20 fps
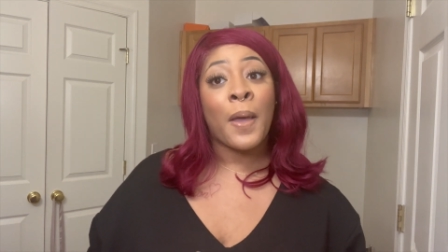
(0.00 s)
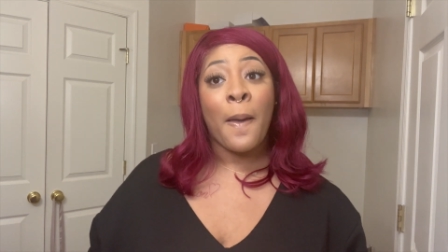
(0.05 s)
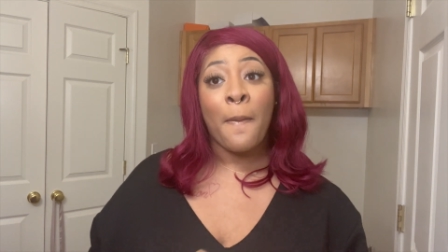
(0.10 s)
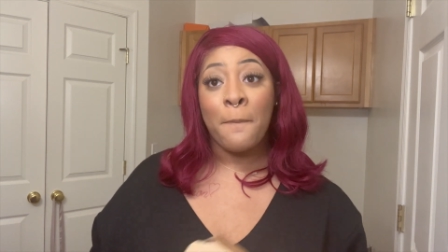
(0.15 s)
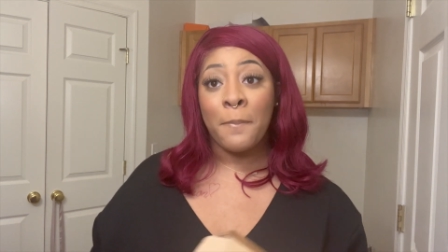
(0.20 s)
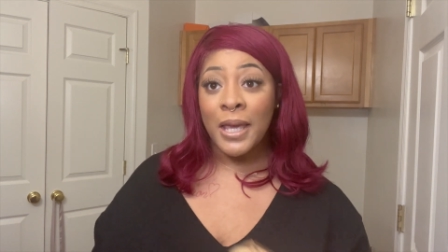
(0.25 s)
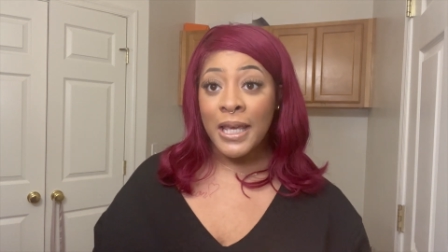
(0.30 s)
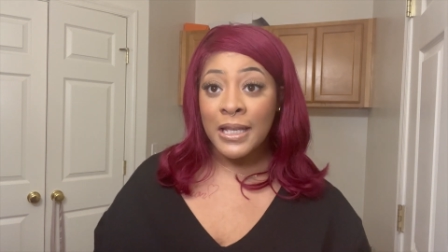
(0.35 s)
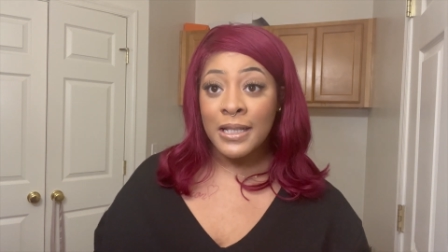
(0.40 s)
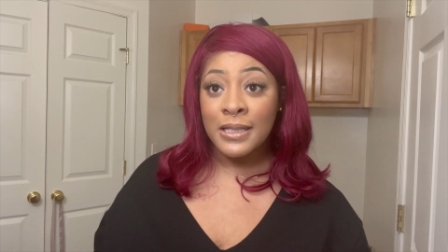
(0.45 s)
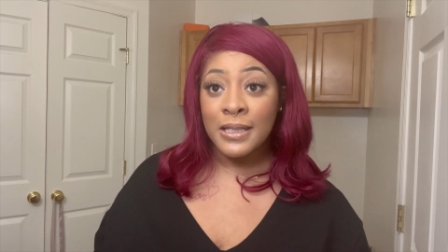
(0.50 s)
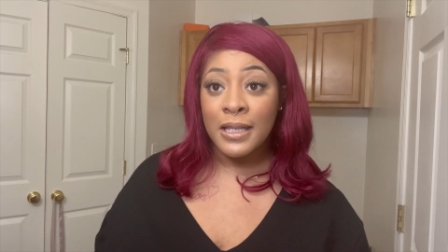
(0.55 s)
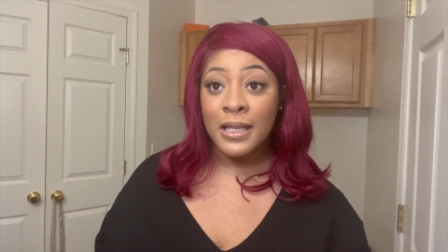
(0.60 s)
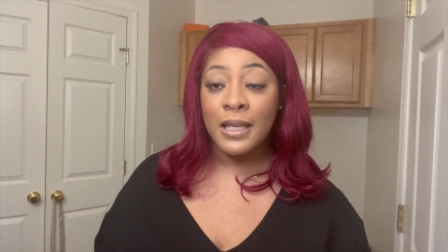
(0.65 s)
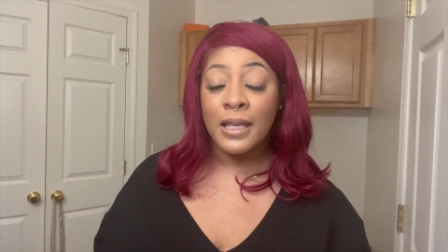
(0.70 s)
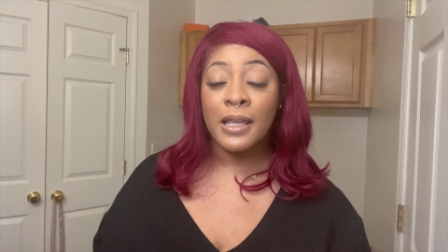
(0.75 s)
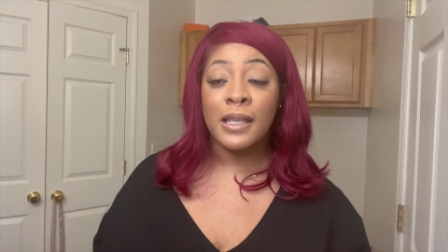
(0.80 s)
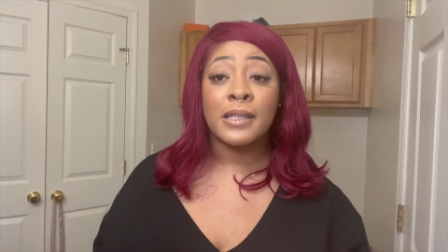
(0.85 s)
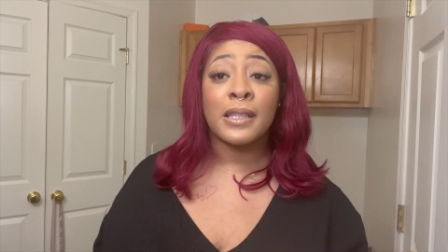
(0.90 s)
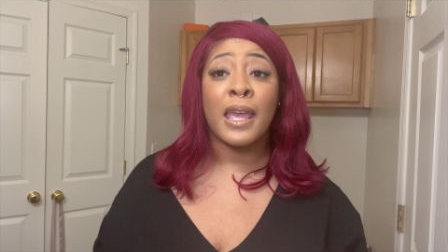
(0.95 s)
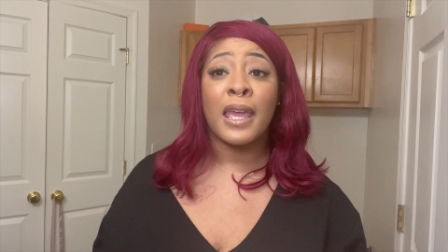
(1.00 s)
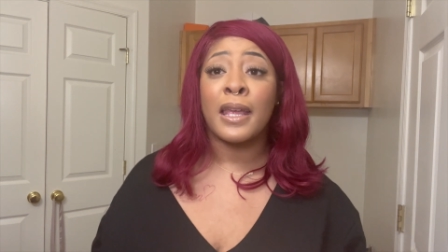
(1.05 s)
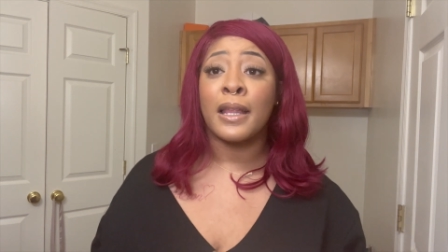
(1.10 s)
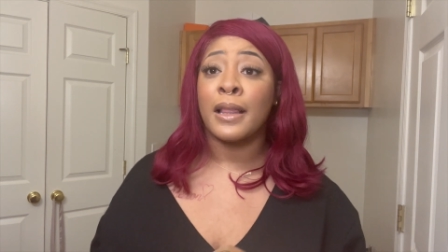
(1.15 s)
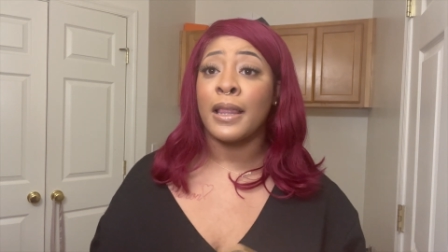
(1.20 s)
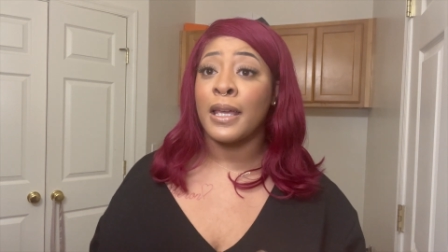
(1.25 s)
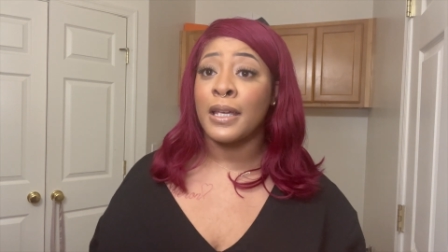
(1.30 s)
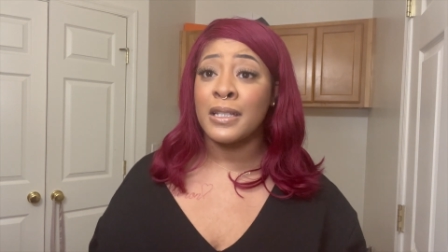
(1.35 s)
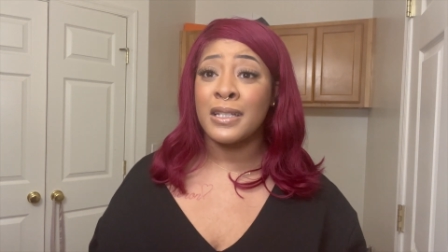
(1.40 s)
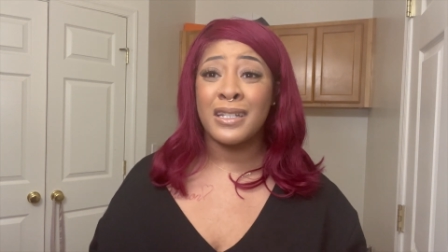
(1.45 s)
pieces, and
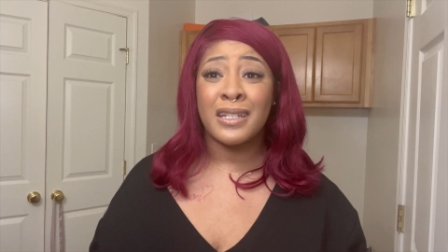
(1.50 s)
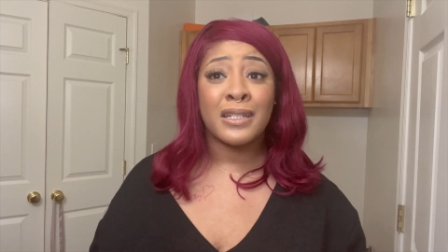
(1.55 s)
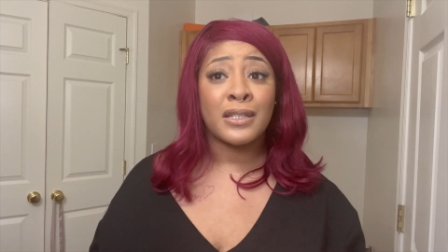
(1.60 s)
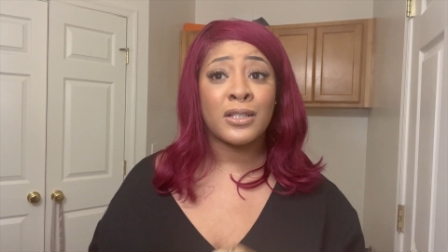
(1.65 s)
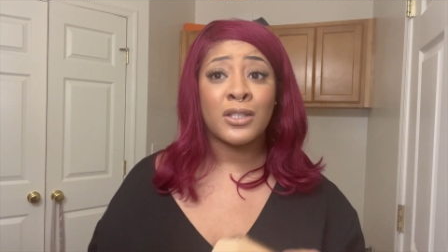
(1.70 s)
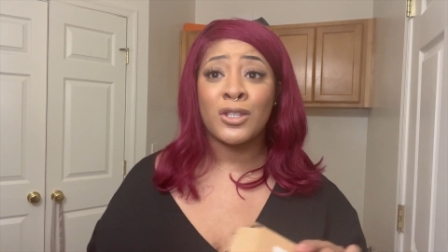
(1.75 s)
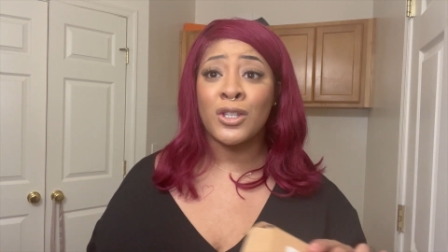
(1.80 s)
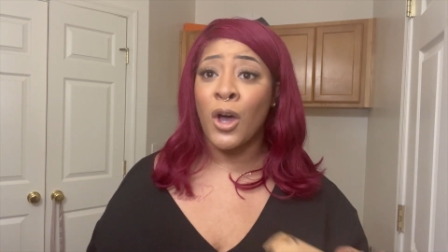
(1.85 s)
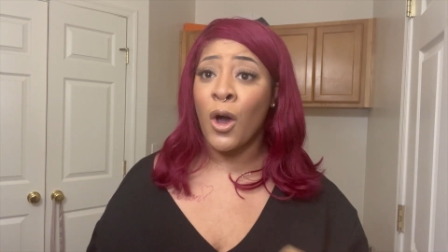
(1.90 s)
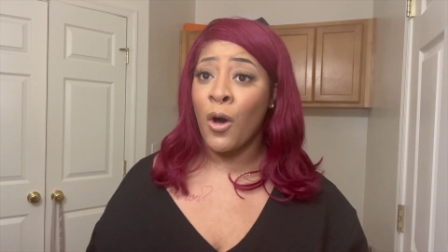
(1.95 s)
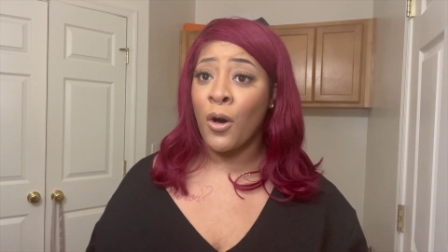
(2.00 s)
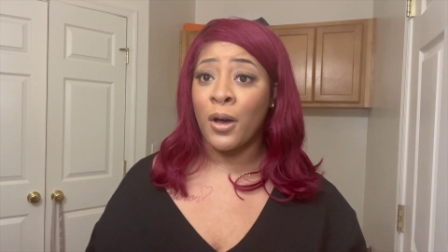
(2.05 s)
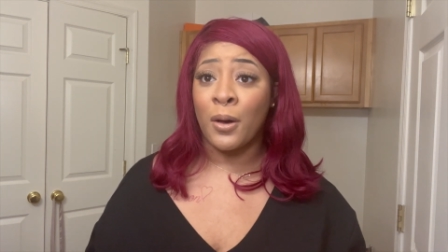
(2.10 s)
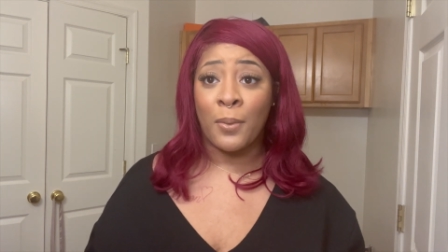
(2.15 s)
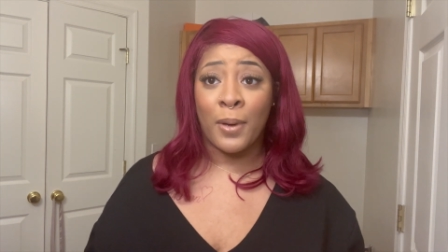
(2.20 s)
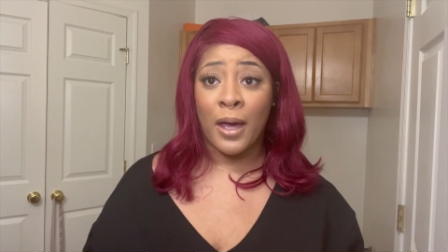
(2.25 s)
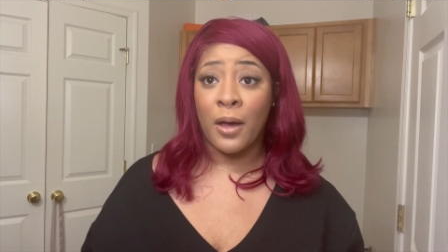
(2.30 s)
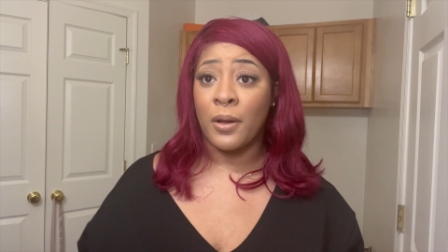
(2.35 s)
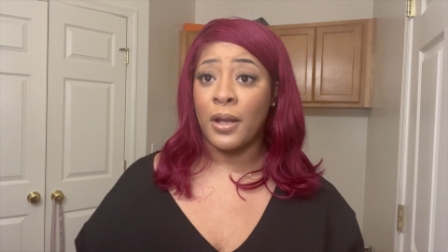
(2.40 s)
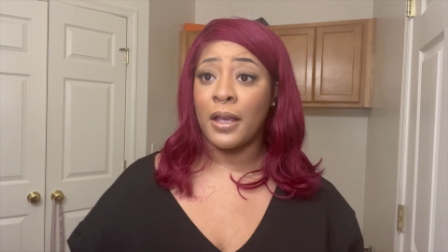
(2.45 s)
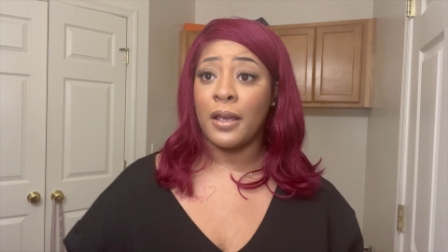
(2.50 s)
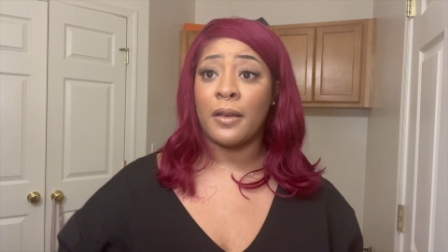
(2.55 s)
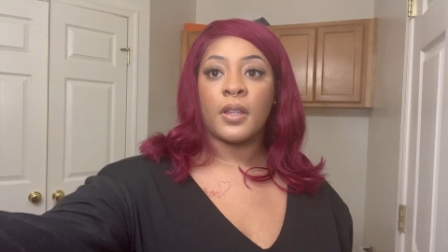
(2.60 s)
let's just talk about it.